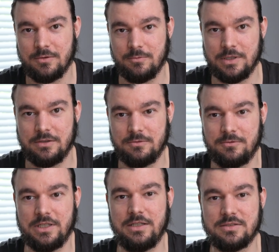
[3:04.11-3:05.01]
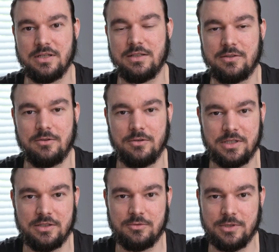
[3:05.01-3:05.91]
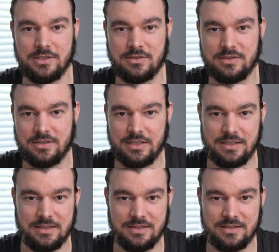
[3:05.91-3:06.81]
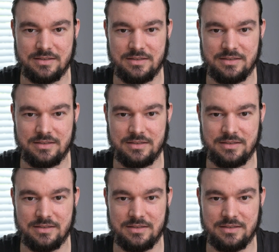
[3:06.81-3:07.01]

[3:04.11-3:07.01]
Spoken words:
when really starting to look into it, and